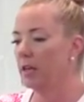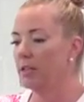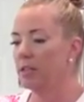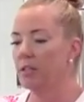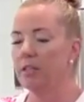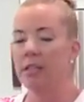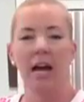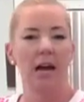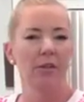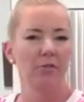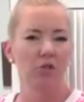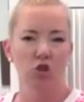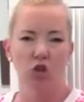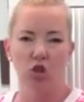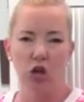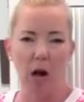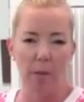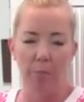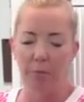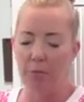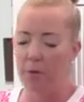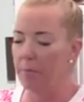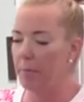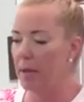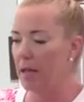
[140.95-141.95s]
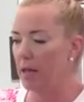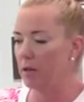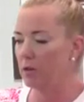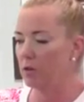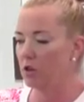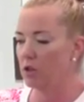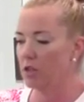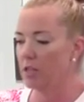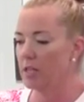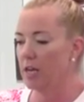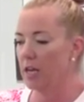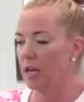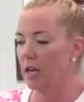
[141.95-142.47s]
I didn't have to chop the mint,
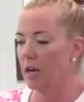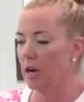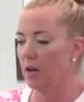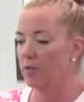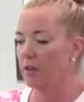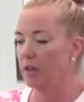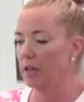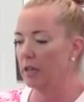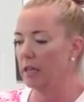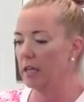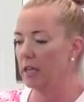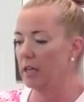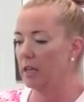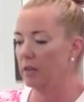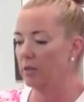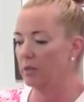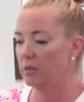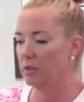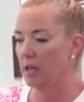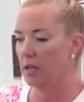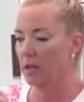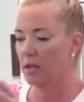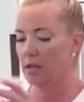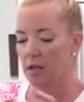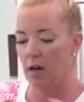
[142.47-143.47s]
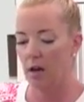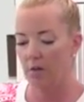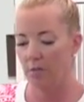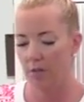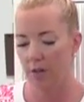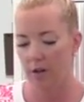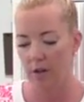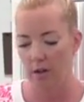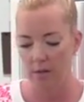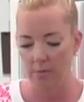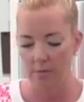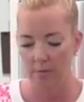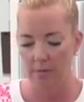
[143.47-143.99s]
just take it off the leaf, take it off
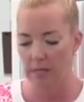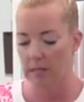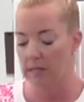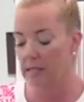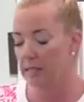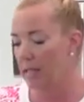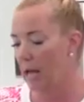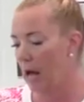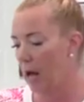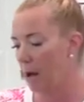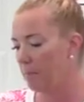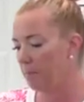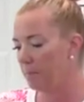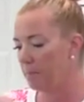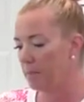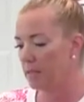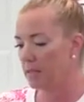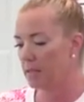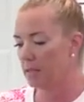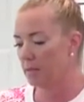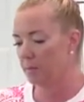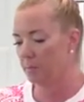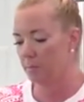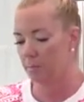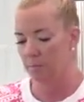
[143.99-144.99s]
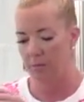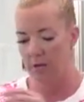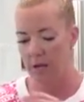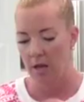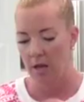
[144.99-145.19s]
the stems.